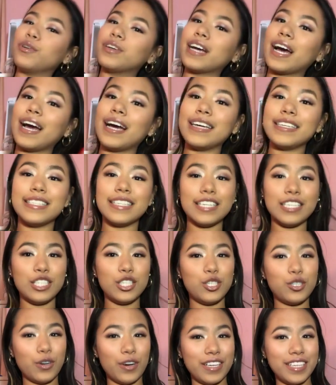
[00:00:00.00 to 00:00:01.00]
you guys
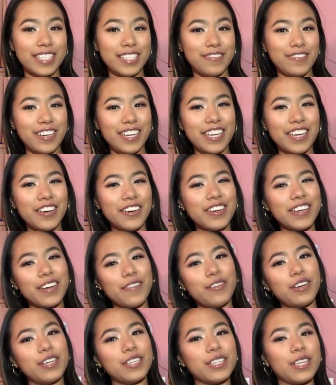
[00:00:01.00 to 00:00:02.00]
enjoyed this video.
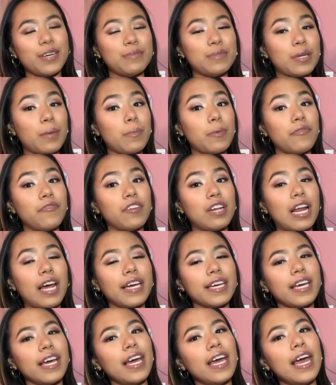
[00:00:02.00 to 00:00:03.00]
Give it a thumbs up if you
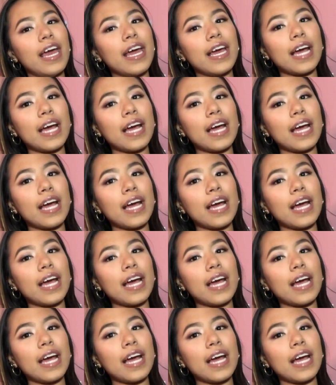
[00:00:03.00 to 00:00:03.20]
like it.